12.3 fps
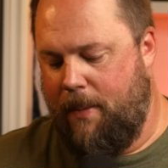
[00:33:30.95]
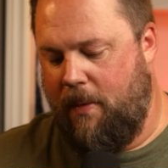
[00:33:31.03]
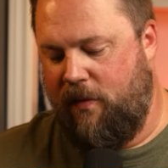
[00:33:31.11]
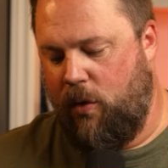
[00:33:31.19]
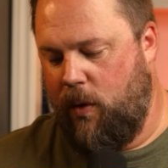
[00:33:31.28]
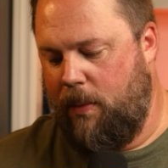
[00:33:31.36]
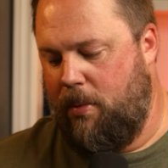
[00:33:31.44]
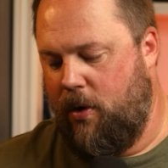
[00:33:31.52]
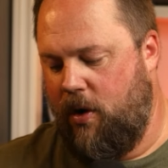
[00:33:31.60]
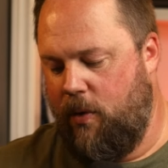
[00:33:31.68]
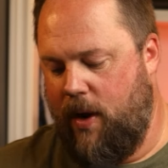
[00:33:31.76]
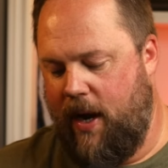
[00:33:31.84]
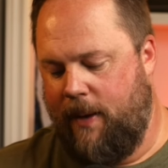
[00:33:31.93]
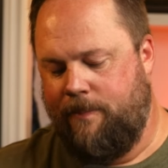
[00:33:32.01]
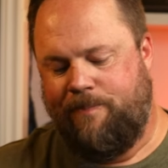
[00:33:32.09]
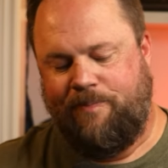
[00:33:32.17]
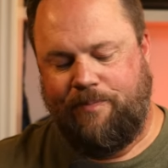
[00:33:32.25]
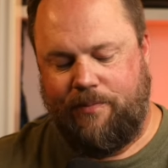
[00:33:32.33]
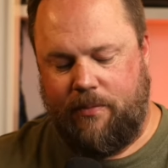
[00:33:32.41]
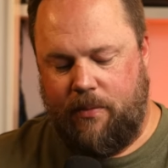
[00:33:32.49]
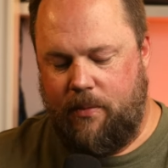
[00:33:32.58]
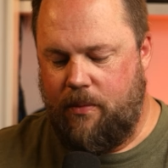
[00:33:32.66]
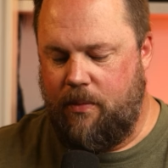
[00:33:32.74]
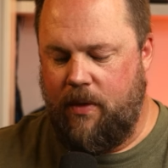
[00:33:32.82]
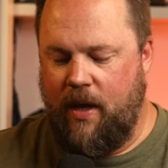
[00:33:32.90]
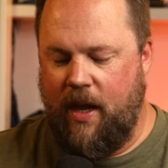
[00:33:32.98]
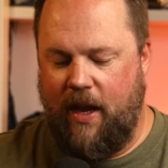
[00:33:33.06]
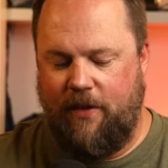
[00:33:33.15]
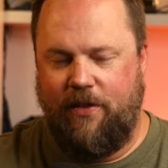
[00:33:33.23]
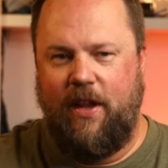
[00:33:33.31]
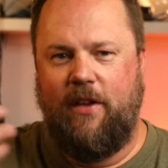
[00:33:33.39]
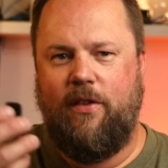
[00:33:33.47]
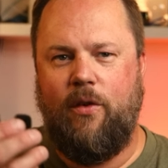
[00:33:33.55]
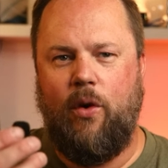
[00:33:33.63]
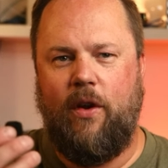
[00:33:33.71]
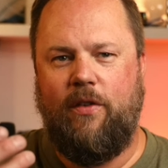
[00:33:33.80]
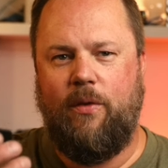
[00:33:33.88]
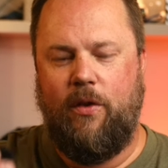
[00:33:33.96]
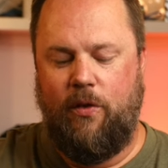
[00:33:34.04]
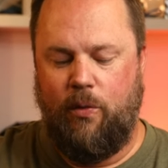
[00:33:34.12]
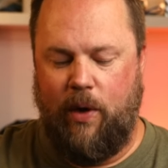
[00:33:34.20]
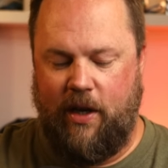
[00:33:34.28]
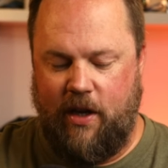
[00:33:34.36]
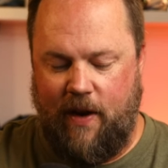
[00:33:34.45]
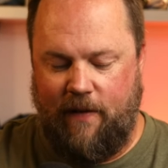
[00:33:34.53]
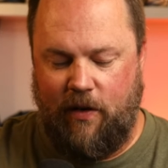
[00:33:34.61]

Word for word: uh, before we put it away, is these noises, these wind